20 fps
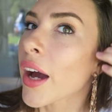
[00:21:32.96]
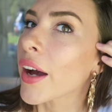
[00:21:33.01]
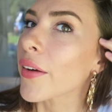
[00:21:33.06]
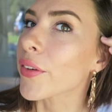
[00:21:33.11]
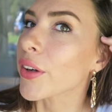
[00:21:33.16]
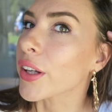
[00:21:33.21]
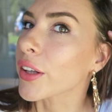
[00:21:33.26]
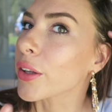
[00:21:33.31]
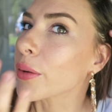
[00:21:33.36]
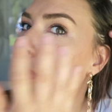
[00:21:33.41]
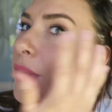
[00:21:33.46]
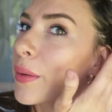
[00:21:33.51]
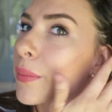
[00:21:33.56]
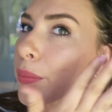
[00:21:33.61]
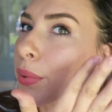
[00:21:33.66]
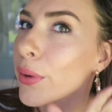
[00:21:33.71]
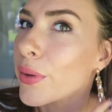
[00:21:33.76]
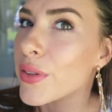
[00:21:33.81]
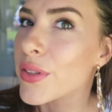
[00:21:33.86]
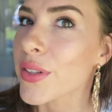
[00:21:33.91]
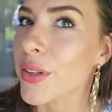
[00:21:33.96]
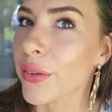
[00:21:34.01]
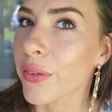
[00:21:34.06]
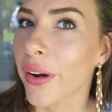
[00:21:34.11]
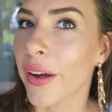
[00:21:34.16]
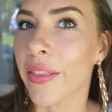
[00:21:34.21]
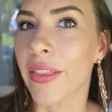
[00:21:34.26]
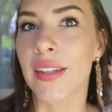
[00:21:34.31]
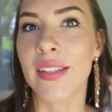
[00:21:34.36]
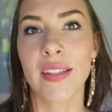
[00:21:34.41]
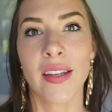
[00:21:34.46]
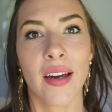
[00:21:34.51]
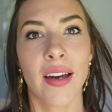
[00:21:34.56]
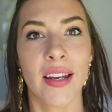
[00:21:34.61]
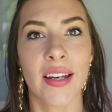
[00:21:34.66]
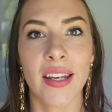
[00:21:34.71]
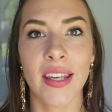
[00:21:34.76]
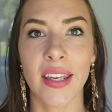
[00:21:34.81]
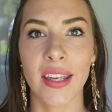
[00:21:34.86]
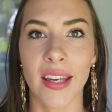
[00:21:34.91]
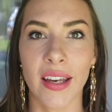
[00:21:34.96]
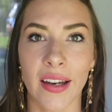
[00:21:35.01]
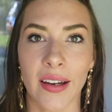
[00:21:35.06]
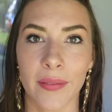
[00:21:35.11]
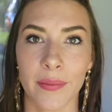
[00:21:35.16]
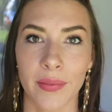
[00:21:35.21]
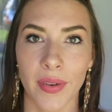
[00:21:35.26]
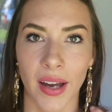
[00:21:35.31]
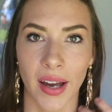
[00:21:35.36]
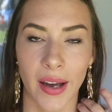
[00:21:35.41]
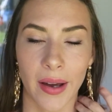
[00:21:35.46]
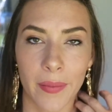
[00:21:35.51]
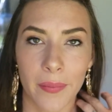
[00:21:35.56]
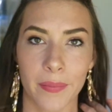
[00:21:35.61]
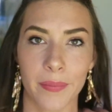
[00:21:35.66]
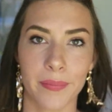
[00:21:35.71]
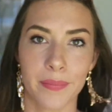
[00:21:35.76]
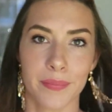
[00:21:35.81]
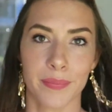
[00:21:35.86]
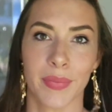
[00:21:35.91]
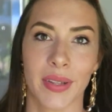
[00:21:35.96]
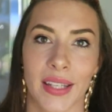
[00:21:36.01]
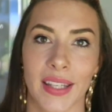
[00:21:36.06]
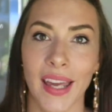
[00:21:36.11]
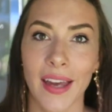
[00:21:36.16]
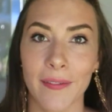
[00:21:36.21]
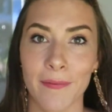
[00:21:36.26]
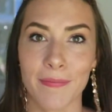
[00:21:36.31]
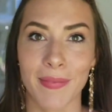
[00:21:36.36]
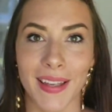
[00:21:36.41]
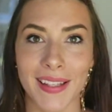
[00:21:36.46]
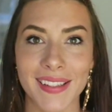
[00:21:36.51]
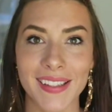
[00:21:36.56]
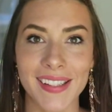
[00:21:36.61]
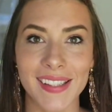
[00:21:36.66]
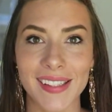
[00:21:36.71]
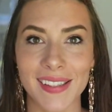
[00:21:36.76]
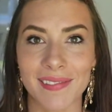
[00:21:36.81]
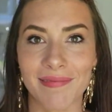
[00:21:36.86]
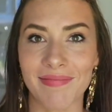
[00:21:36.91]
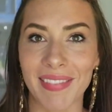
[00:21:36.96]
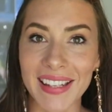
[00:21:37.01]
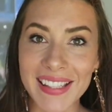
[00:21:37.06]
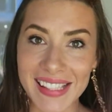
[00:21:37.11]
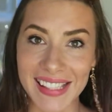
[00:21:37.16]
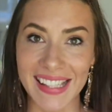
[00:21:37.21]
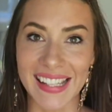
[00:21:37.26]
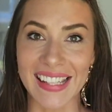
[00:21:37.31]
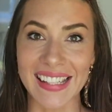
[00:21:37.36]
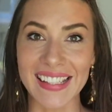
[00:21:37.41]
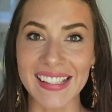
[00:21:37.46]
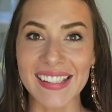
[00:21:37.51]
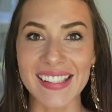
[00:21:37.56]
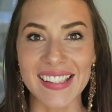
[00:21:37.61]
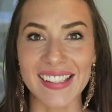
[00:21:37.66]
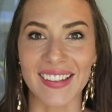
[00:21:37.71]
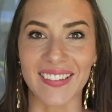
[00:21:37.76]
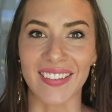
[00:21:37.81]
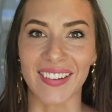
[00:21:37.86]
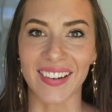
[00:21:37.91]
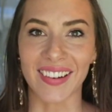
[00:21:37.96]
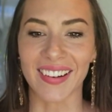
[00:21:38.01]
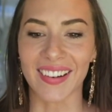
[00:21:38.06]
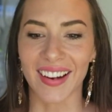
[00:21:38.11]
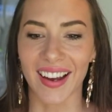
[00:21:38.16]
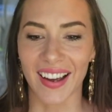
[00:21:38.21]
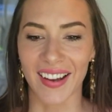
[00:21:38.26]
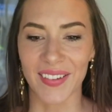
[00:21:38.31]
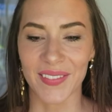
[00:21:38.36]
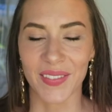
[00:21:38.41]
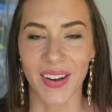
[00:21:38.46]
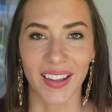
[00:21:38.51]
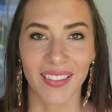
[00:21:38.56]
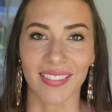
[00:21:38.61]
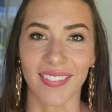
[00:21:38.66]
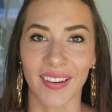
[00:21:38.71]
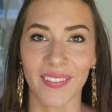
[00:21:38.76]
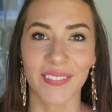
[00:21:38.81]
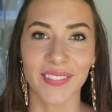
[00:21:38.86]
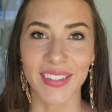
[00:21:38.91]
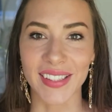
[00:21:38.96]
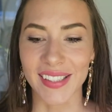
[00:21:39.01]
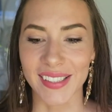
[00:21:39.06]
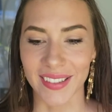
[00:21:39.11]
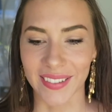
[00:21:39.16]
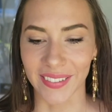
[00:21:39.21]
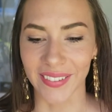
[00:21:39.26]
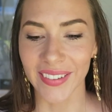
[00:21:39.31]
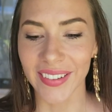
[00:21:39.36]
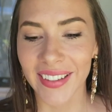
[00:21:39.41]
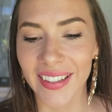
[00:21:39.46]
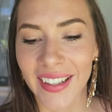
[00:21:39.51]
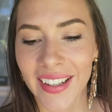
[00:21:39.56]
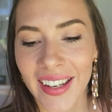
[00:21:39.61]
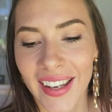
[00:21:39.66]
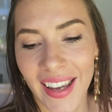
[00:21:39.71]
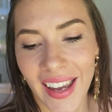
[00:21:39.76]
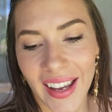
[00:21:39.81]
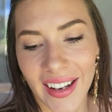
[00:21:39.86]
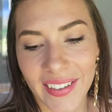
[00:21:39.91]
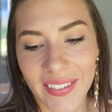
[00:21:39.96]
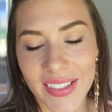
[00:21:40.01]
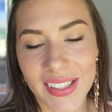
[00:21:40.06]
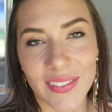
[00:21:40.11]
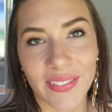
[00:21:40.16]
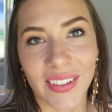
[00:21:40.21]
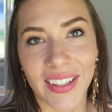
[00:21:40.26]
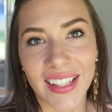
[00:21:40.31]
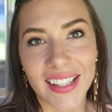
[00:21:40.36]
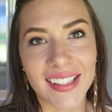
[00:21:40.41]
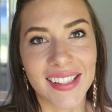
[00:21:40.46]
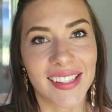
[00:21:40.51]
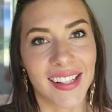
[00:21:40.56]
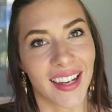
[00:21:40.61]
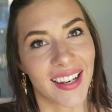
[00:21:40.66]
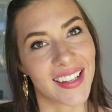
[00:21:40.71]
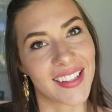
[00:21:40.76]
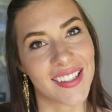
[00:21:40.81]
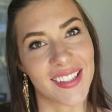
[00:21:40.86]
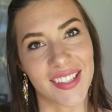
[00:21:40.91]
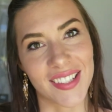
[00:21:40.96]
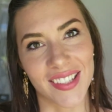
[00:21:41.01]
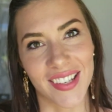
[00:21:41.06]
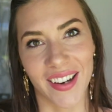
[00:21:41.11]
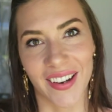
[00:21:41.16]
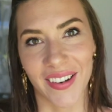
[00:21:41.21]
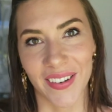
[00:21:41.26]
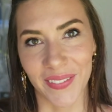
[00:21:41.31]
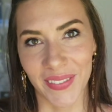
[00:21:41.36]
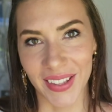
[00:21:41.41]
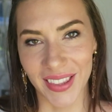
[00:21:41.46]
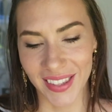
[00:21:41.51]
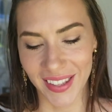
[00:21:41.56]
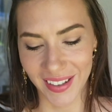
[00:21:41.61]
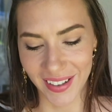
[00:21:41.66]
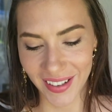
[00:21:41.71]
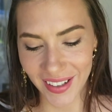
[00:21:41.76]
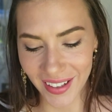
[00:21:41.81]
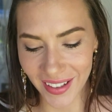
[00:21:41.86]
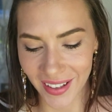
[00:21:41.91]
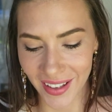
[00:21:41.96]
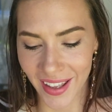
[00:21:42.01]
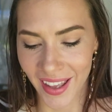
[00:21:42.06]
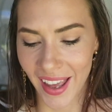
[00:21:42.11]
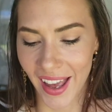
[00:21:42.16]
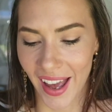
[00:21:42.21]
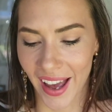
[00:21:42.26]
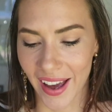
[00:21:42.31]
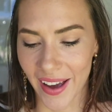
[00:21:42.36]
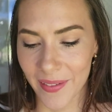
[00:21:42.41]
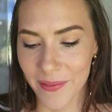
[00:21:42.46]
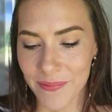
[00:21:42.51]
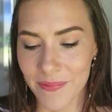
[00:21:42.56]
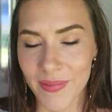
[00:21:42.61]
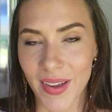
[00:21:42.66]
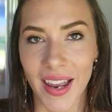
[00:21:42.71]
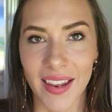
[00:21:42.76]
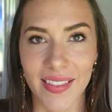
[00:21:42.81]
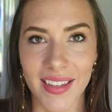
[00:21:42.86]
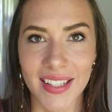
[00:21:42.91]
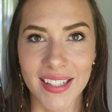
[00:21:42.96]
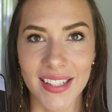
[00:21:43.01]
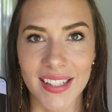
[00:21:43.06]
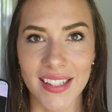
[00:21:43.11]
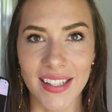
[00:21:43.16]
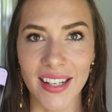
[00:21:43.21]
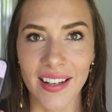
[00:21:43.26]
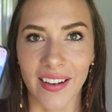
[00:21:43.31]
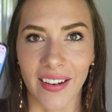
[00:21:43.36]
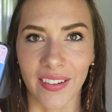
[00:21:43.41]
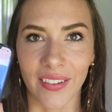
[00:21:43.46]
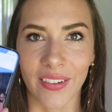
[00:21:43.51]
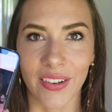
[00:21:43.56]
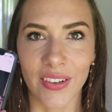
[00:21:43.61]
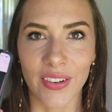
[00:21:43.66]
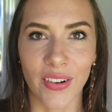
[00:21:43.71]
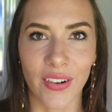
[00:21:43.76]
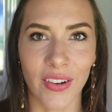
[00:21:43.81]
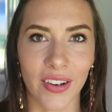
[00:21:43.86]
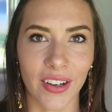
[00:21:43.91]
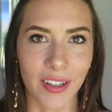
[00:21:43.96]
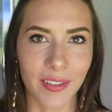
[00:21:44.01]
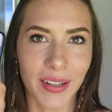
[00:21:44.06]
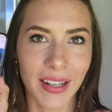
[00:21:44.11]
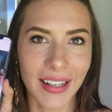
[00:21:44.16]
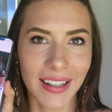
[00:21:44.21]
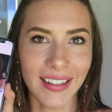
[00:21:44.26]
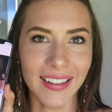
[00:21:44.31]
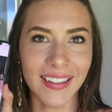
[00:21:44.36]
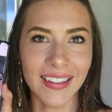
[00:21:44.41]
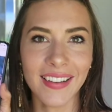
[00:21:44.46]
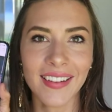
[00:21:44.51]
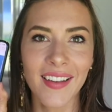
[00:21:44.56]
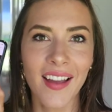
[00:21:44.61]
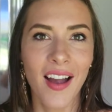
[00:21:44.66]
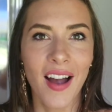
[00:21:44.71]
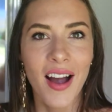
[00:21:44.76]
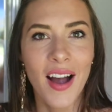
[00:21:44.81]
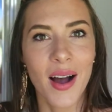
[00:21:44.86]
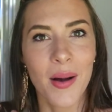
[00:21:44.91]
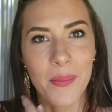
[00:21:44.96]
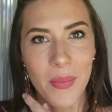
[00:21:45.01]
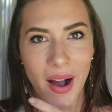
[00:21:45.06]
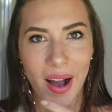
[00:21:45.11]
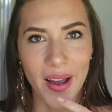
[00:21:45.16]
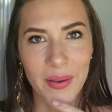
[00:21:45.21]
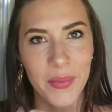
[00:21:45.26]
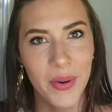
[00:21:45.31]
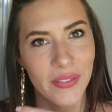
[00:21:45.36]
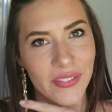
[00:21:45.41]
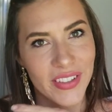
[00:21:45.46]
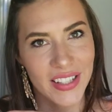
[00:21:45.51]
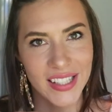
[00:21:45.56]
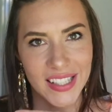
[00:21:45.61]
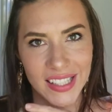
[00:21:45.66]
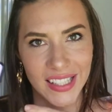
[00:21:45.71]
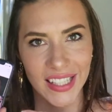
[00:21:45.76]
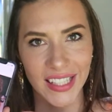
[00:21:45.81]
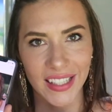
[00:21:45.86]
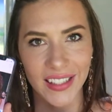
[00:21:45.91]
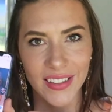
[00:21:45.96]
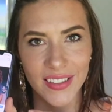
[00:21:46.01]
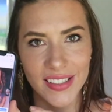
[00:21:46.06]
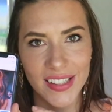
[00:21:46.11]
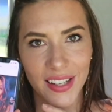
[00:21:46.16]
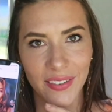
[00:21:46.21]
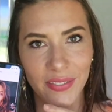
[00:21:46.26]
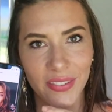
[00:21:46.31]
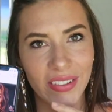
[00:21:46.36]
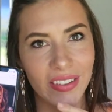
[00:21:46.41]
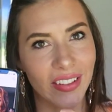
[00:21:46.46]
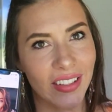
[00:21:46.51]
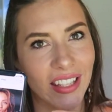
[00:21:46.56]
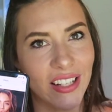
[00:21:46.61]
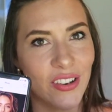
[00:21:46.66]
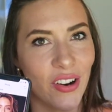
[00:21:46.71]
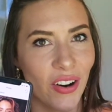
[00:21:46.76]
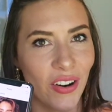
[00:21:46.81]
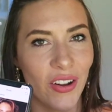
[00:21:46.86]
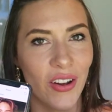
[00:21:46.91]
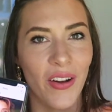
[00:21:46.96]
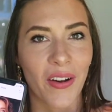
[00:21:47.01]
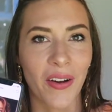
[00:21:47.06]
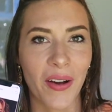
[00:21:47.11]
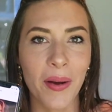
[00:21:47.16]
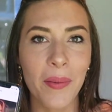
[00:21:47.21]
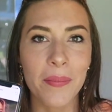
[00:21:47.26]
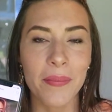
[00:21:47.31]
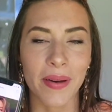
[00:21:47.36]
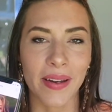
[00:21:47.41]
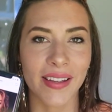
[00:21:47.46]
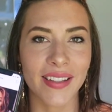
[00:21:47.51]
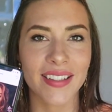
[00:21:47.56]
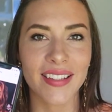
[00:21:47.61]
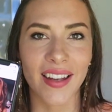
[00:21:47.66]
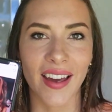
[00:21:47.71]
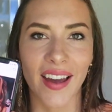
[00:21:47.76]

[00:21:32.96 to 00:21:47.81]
I've got a little bit of bronzer around the side here. But yeah, that's it. So I love this look. I was really excited to share it with you. And this is it. I don't know. I'm obviously definitely not her, but